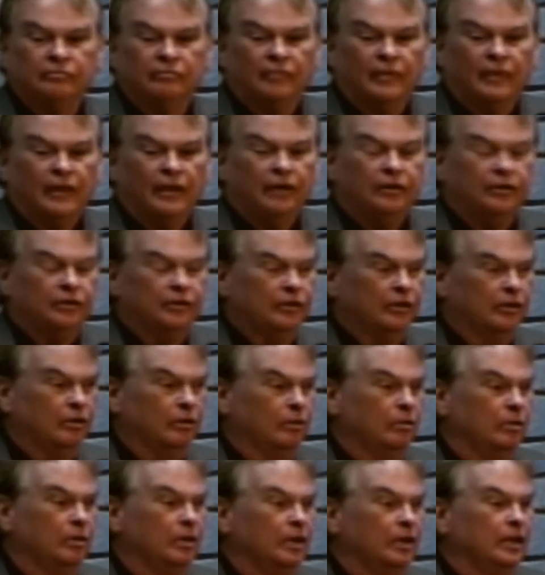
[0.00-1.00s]

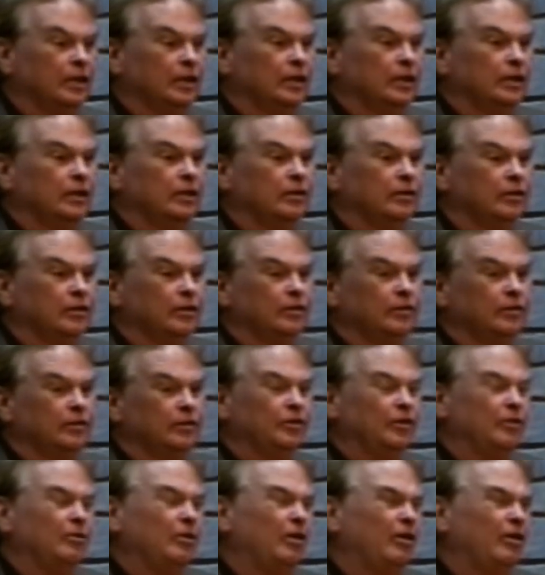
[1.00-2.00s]
So
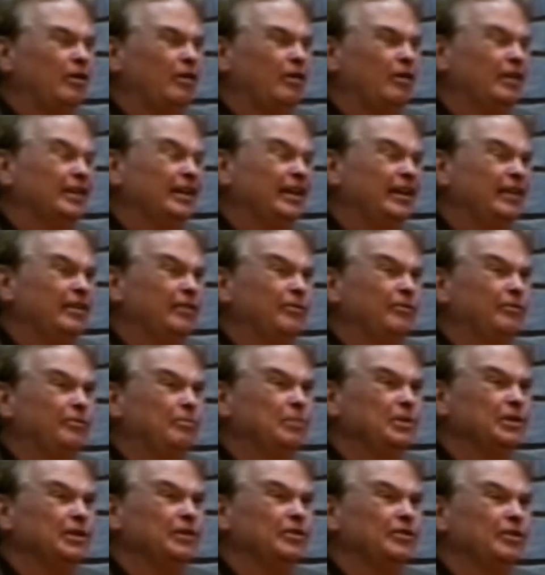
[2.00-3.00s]
there's kind of
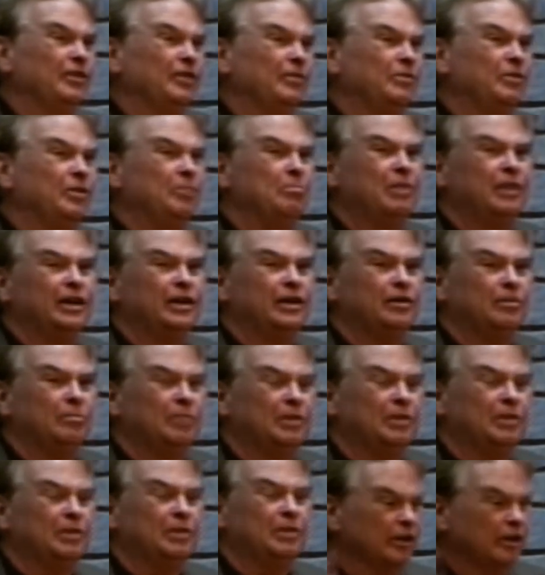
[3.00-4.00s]
been some debate
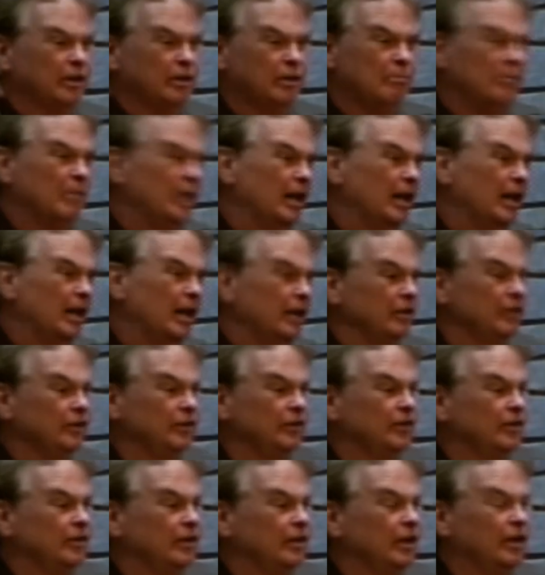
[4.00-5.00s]
about in our
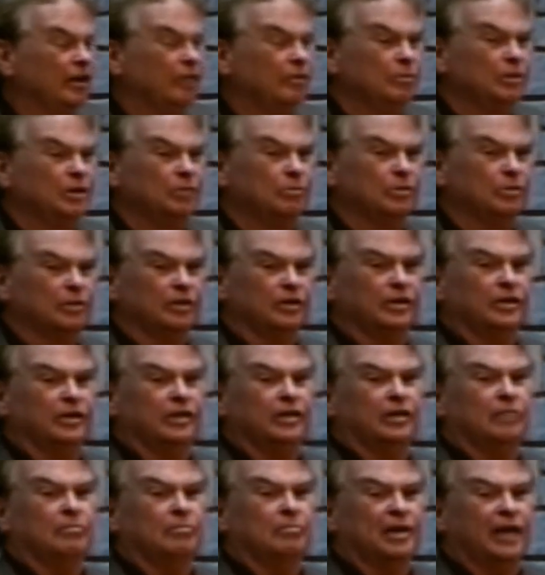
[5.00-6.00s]
minds, are we really
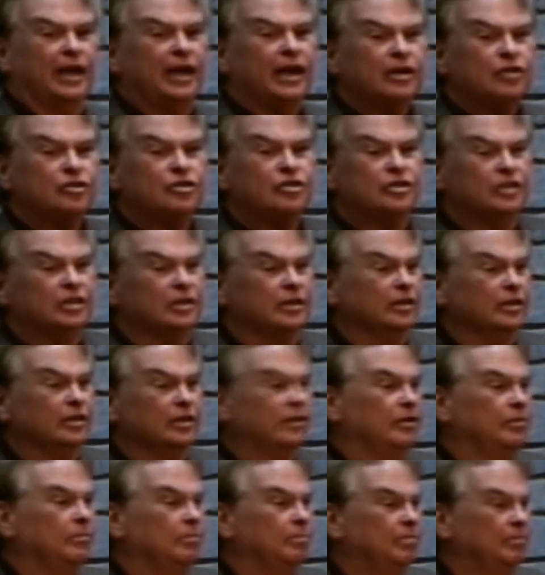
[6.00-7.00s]
compassionate
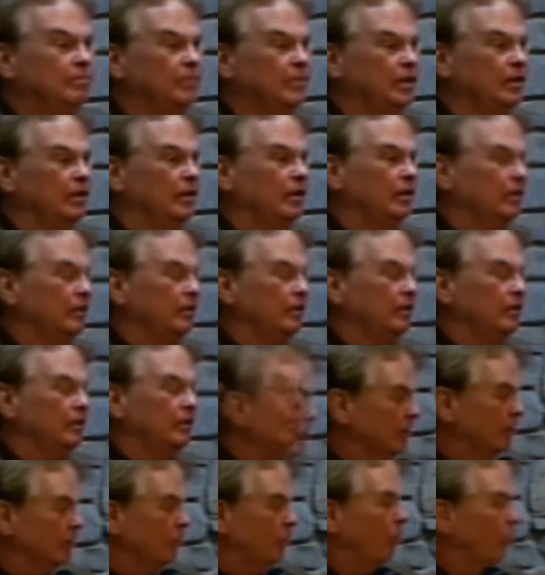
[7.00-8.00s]
at
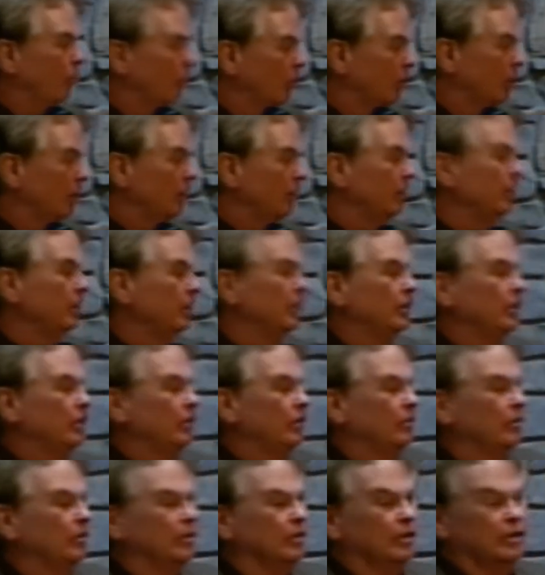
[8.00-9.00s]
the core?
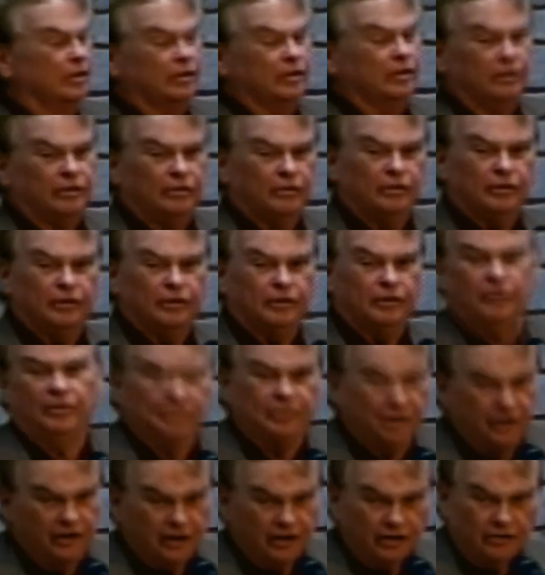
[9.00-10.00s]
Or
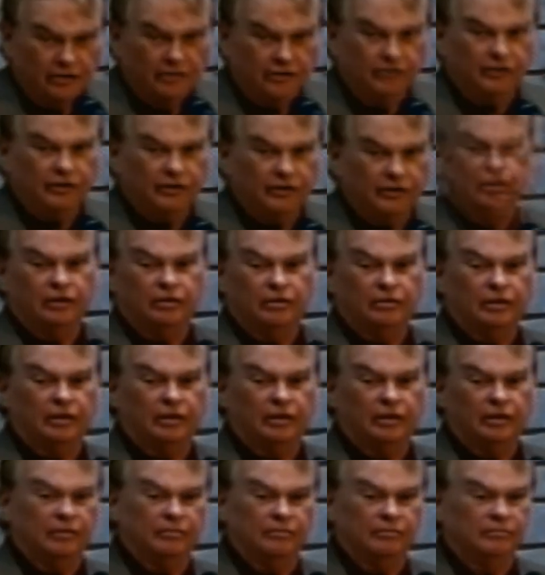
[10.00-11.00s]
something else,
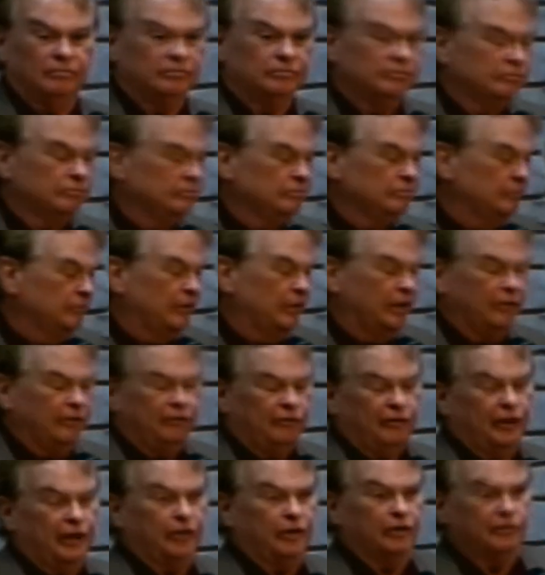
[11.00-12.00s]

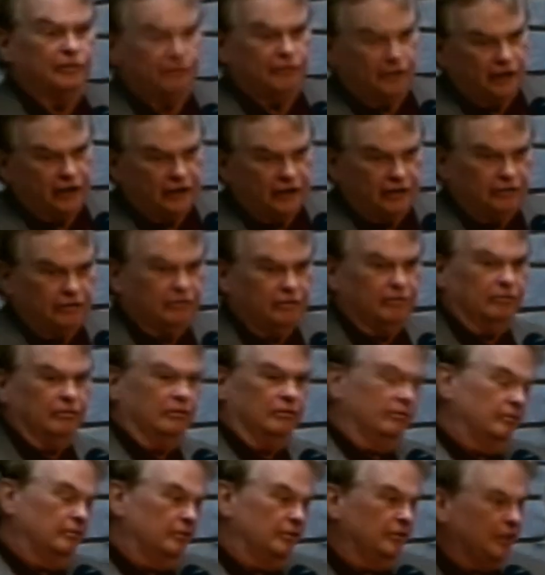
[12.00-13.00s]
fight or flight
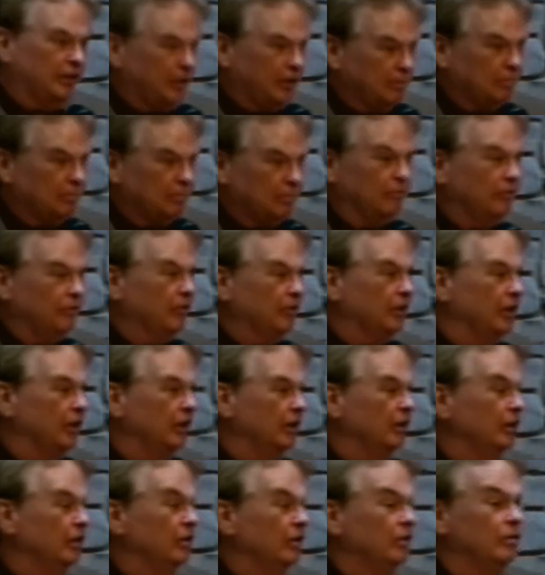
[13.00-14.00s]
type of
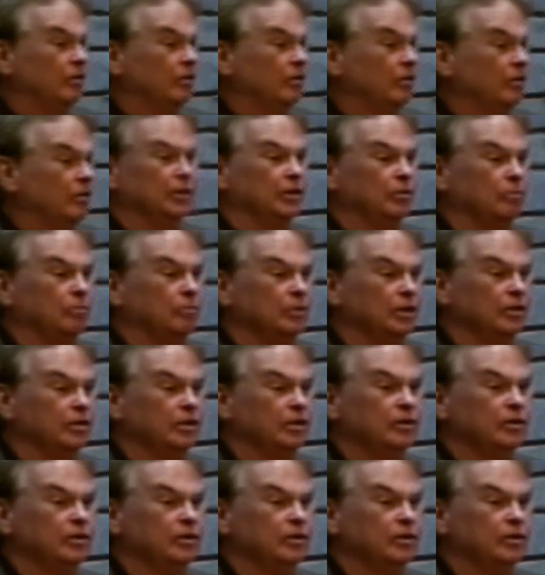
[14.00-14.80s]
thing, But really,